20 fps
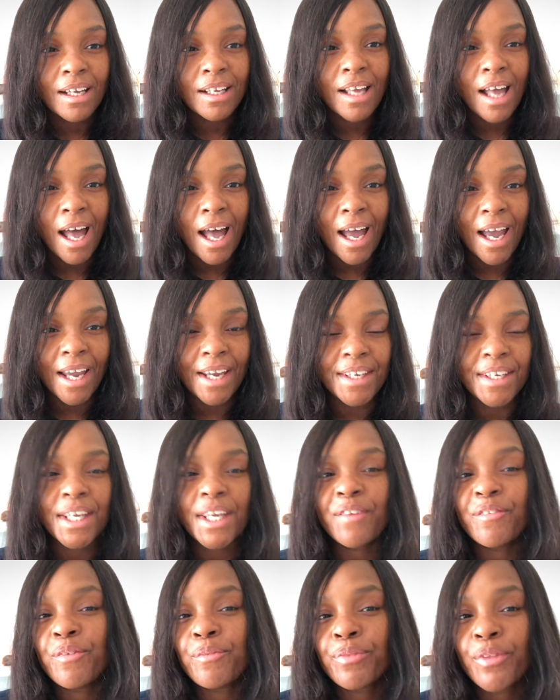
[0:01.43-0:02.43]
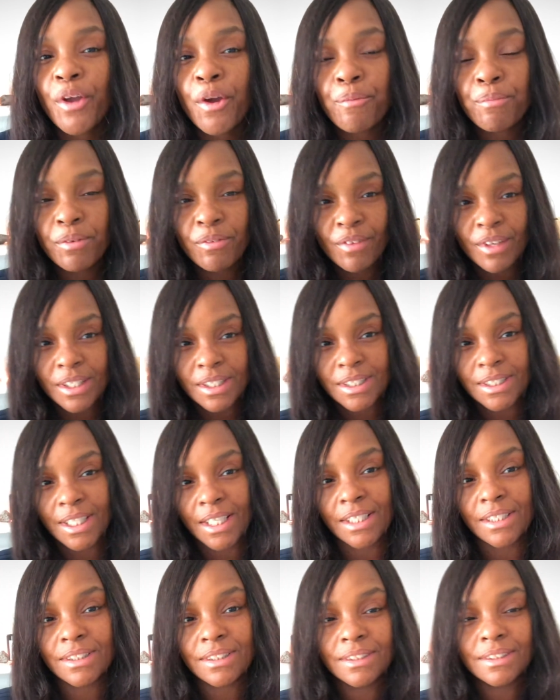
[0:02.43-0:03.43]
Hi, Nikki from Therapy Real
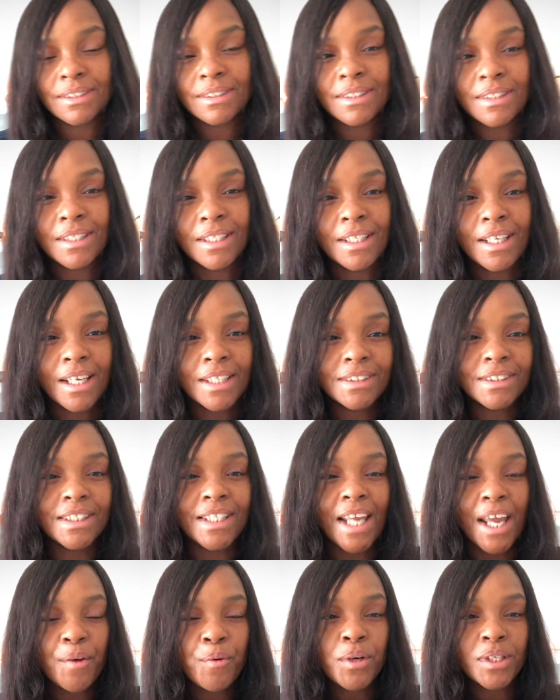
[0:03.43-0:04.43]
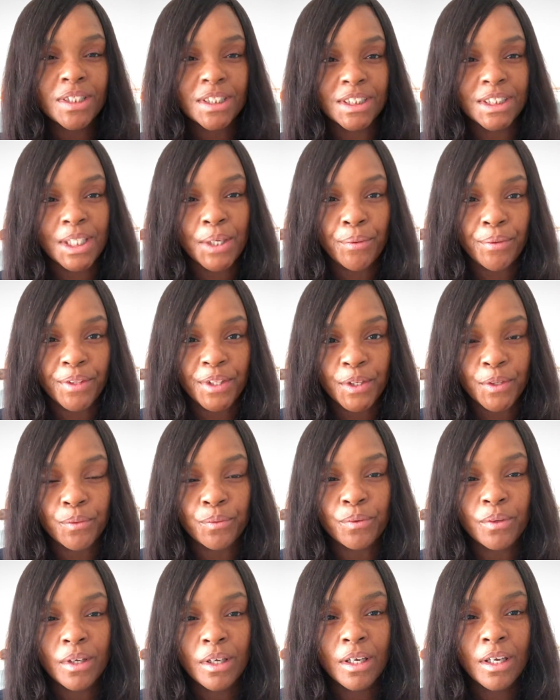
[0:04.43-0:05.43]
Estate. Today I wanted to share with
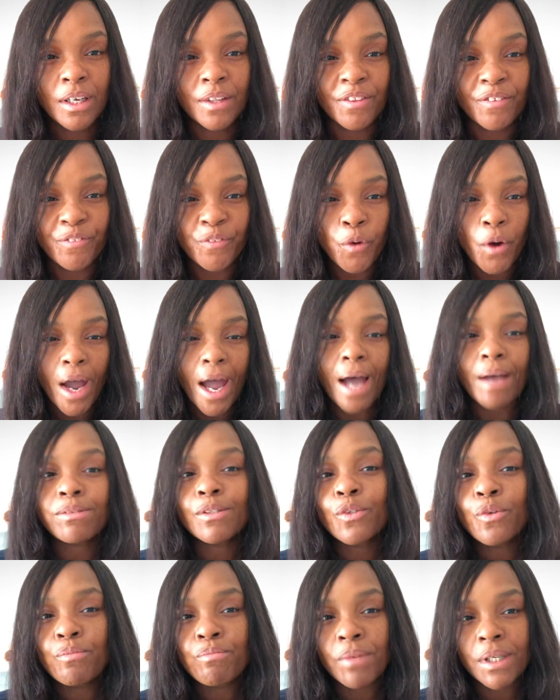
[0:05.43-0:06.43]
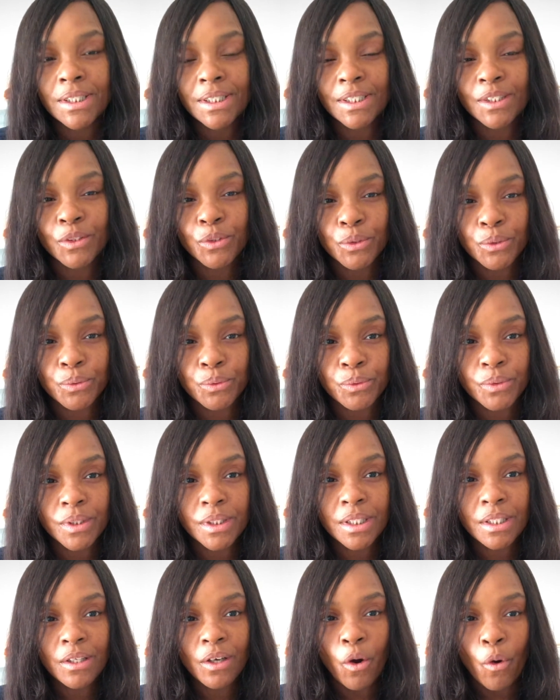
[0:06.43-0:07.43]
you the 4 absolute
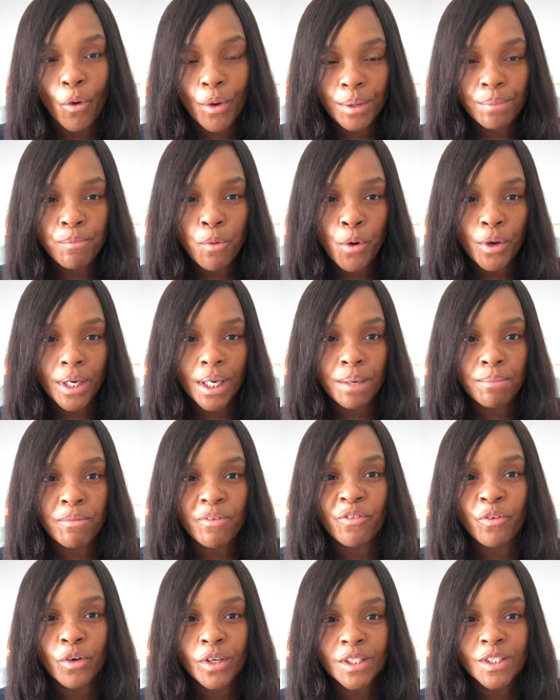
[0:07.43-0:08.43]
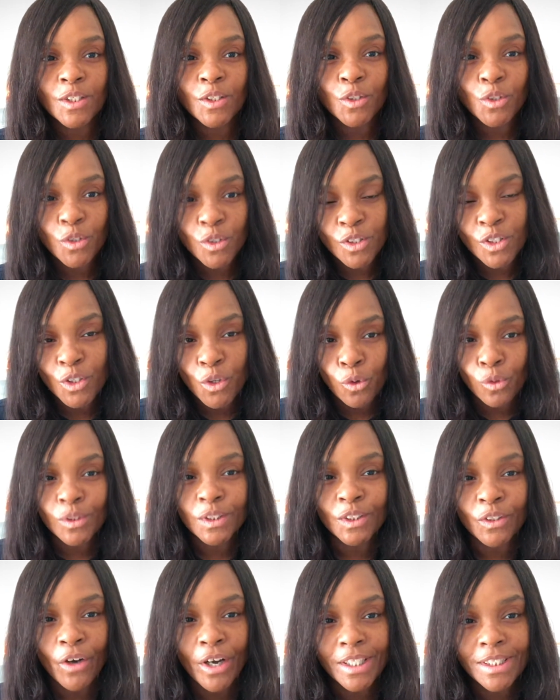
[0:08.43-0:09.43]
must-dos on the morning before school
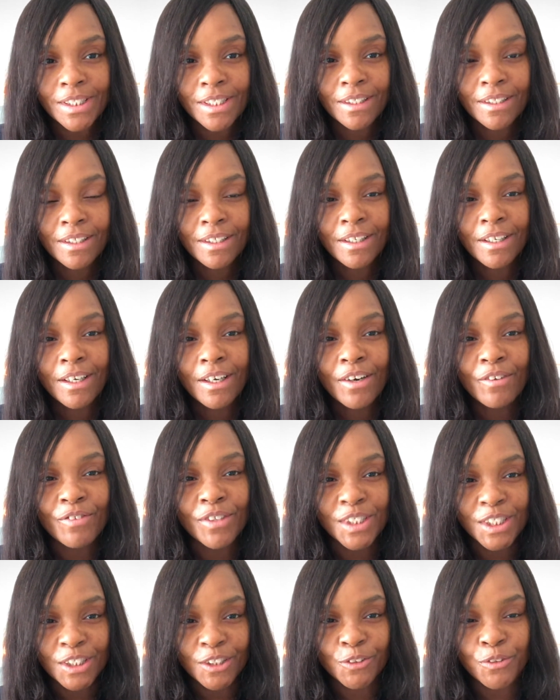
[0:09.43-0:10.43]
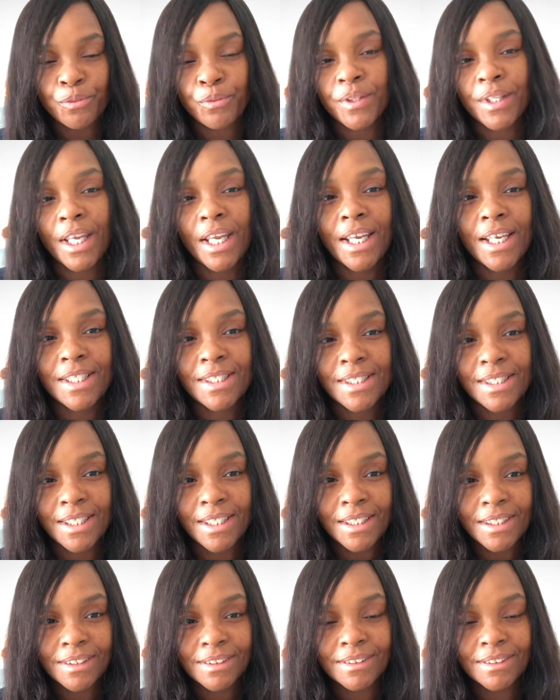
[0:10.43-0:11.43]
starts for children with ASD.